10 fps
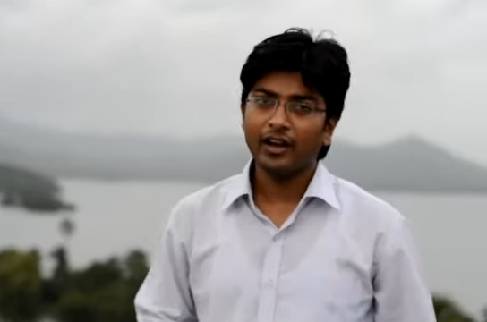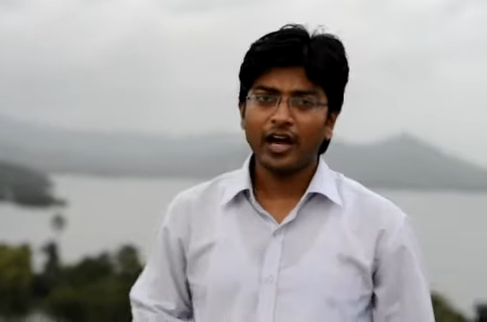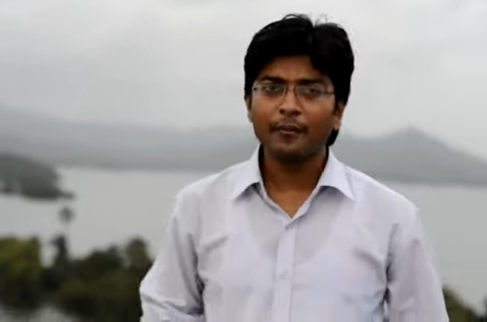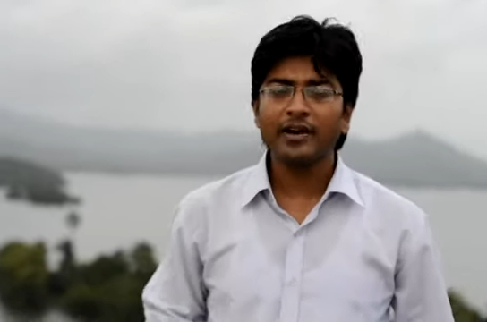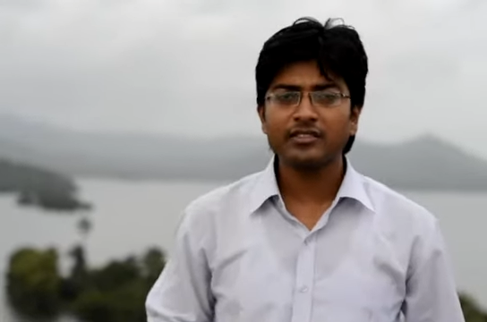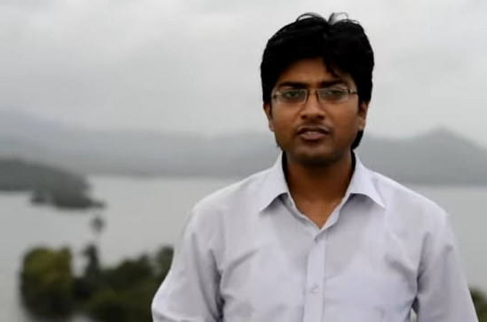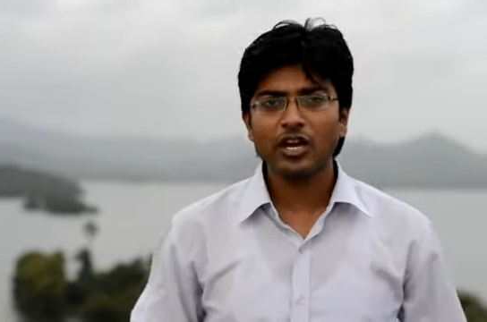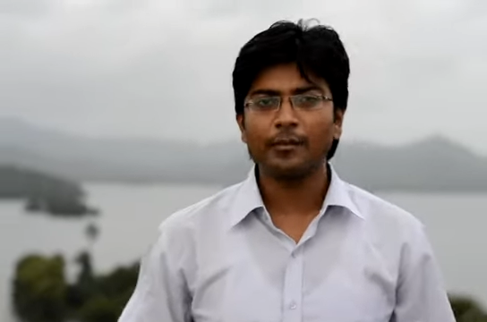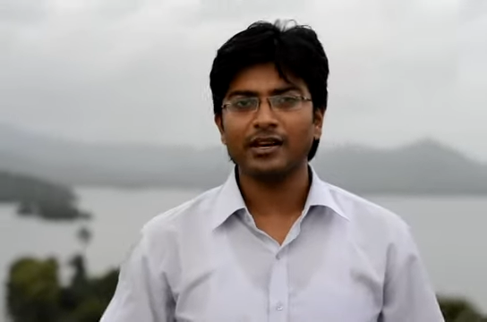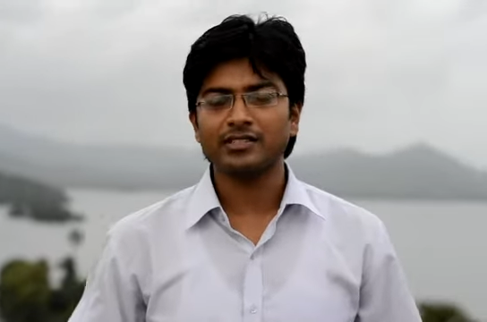I'm Hasan
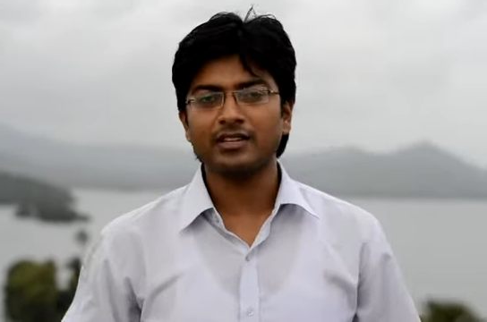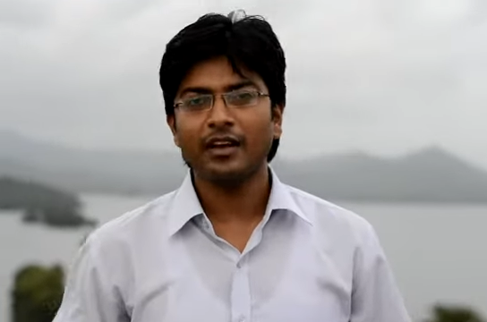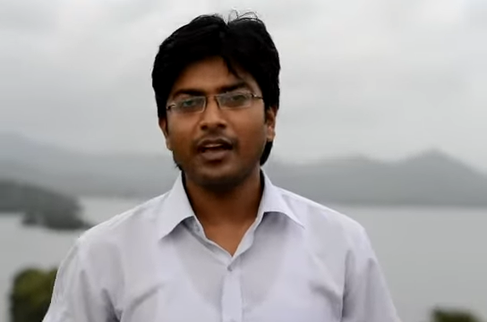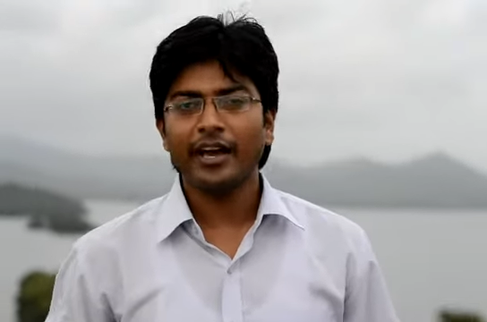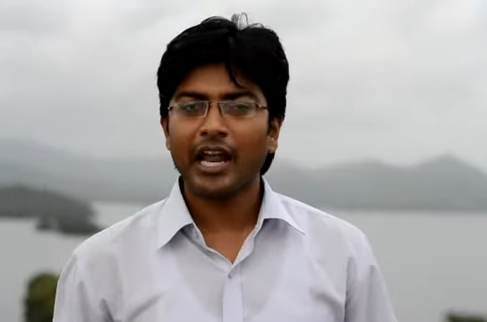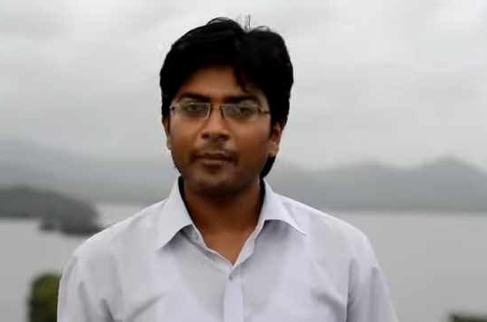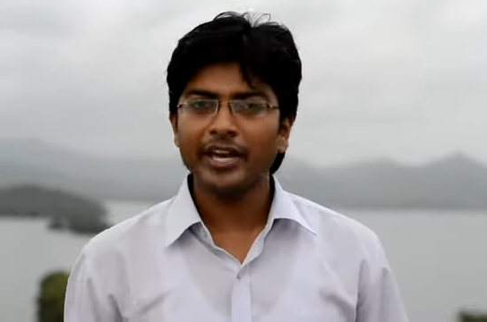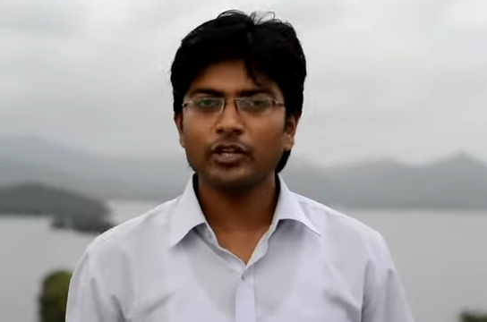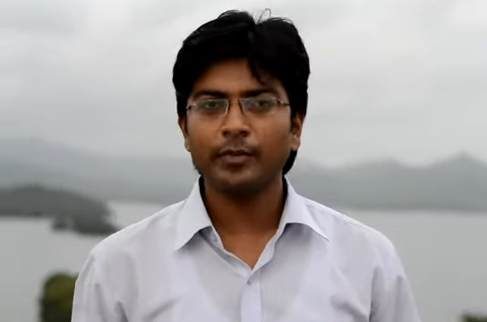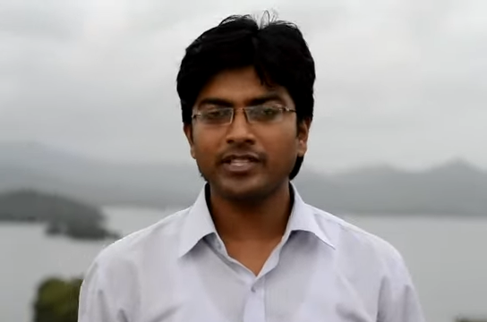Shahbaz, and I'm
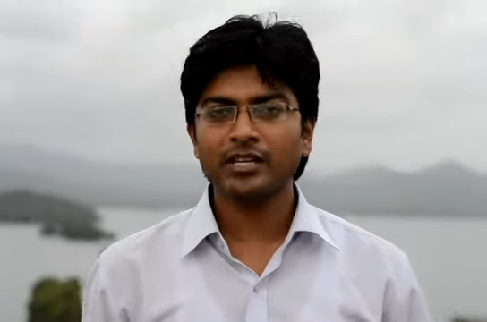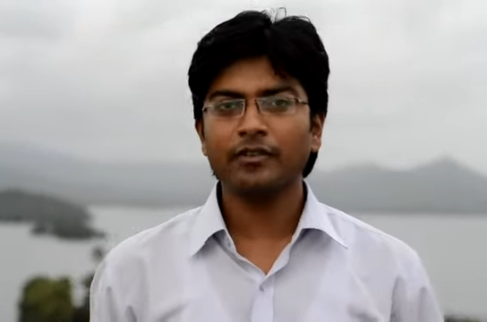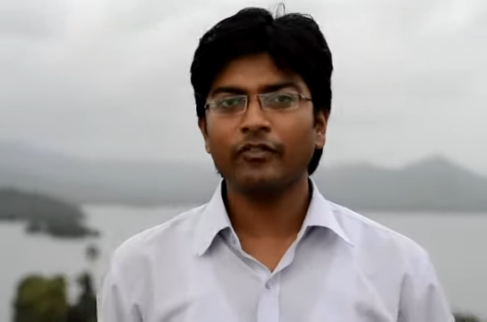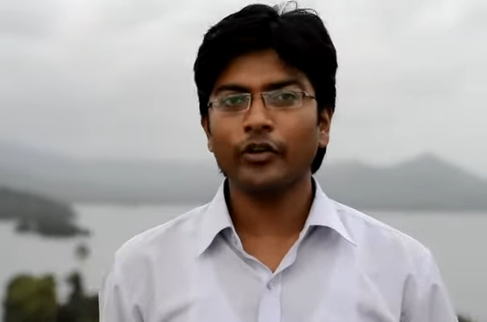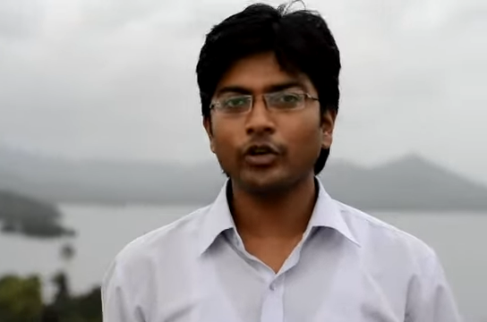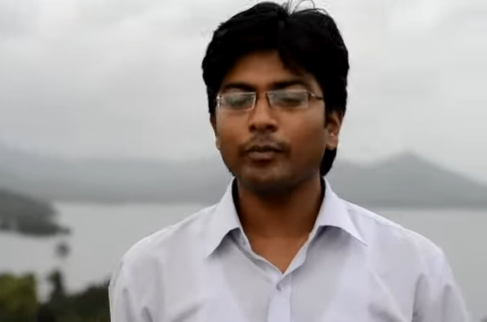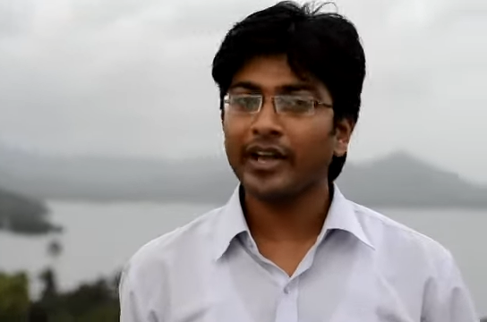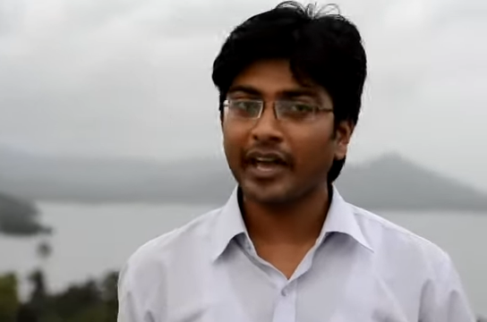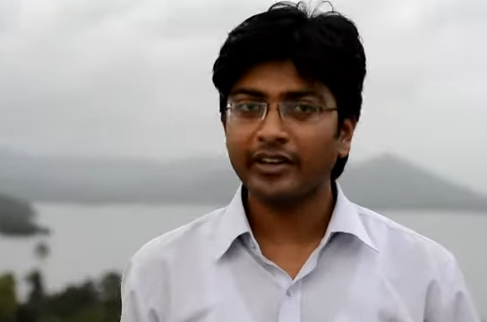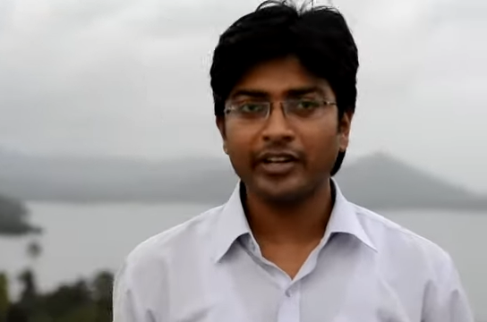here to present before you my
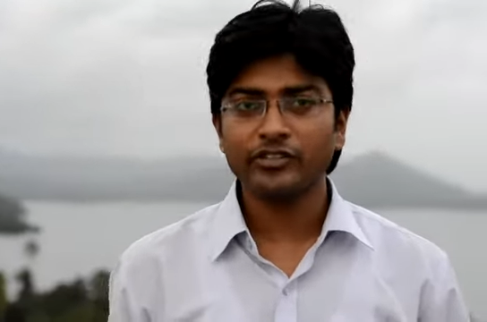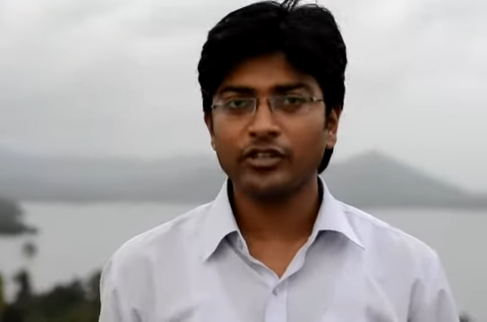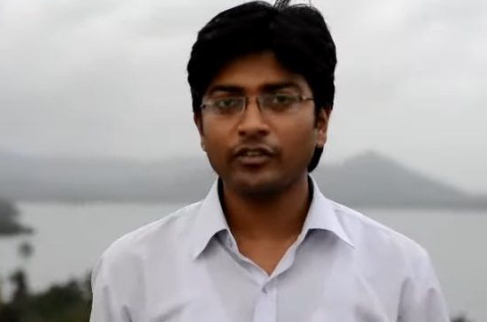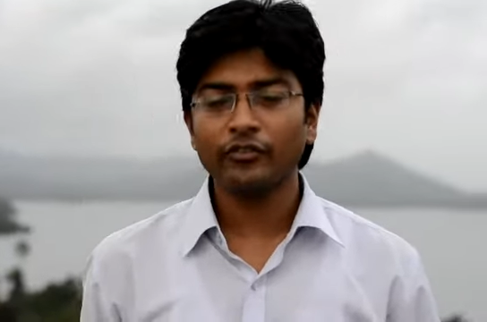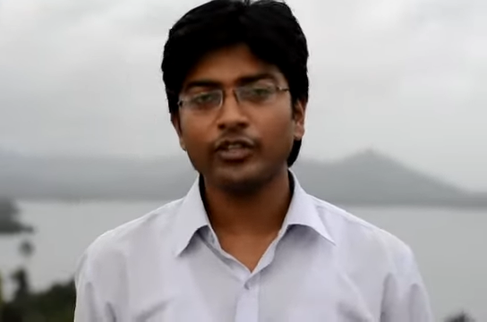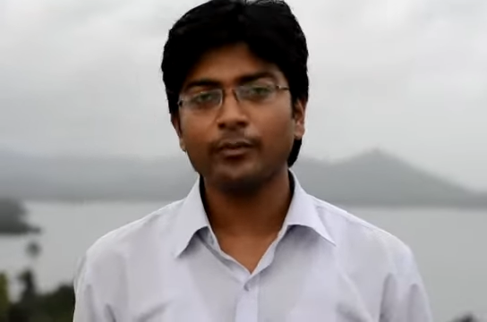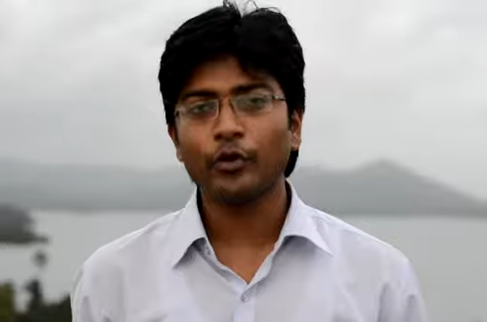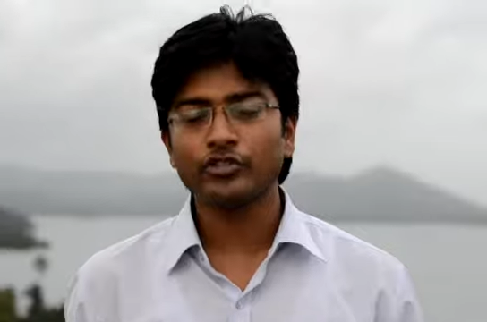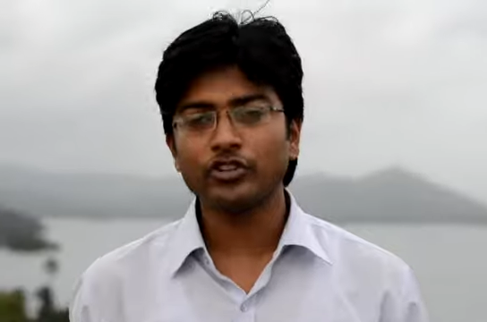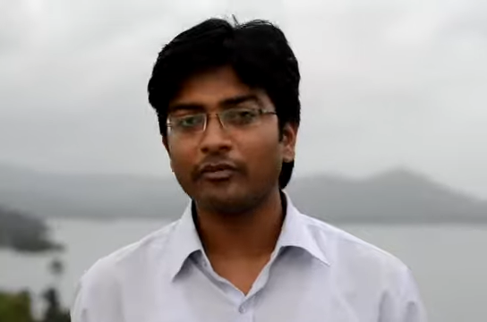candidature for the
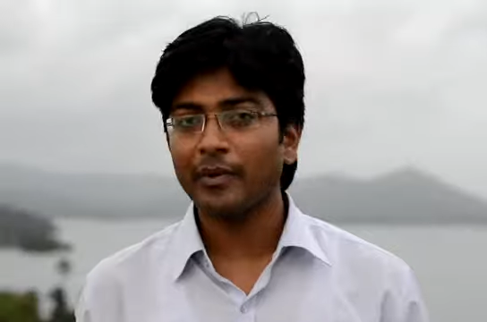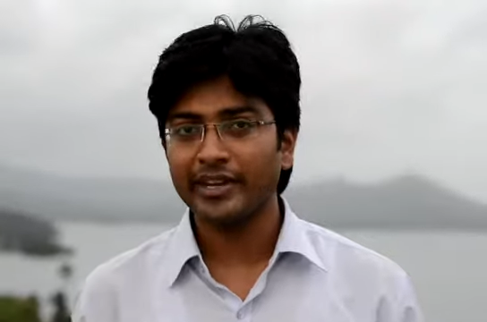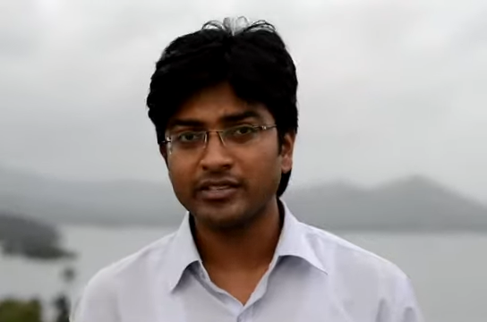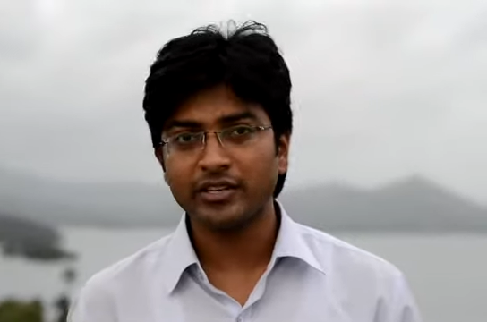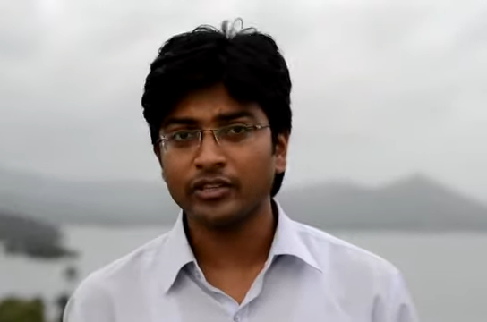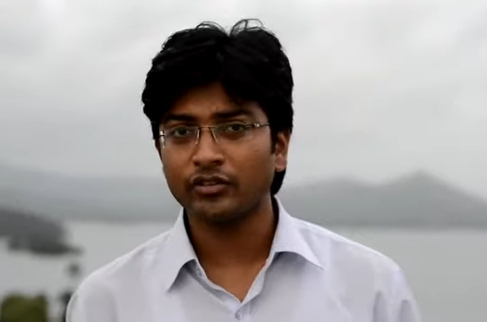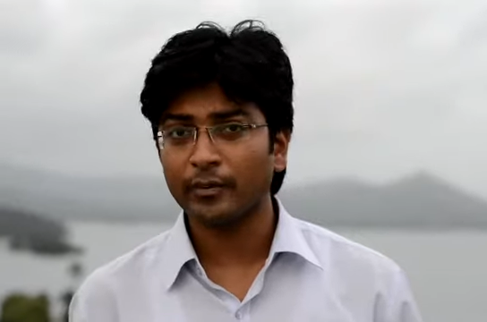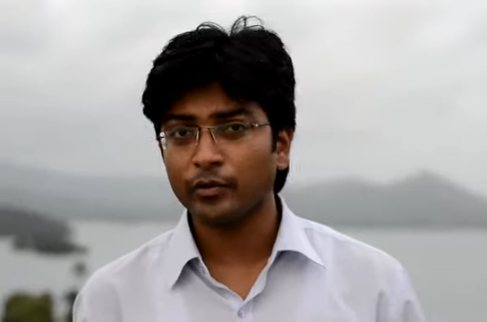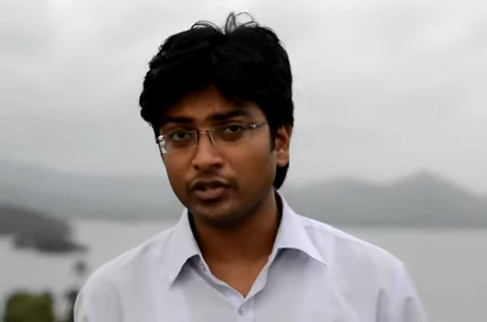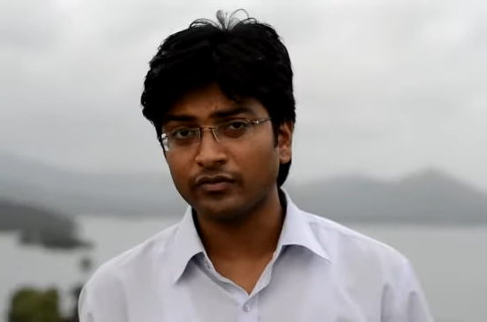post of manager in your
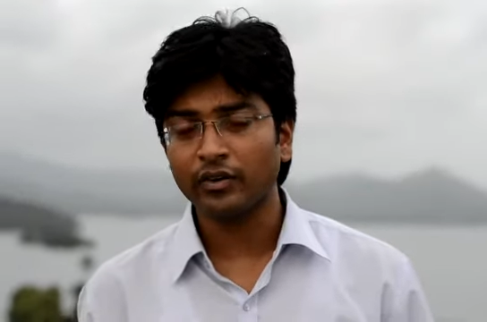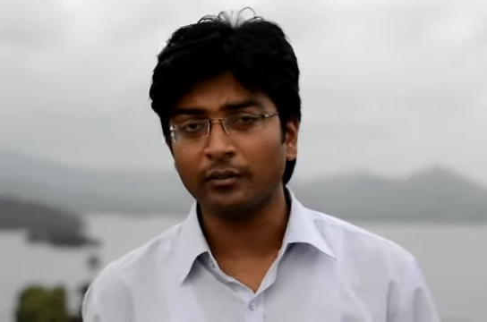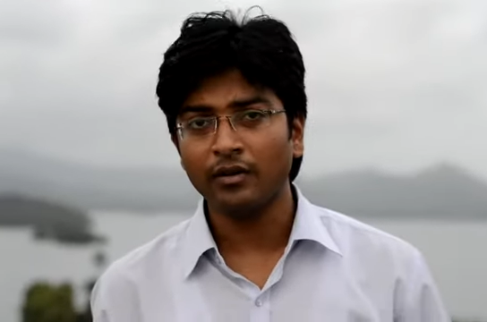reputed firm.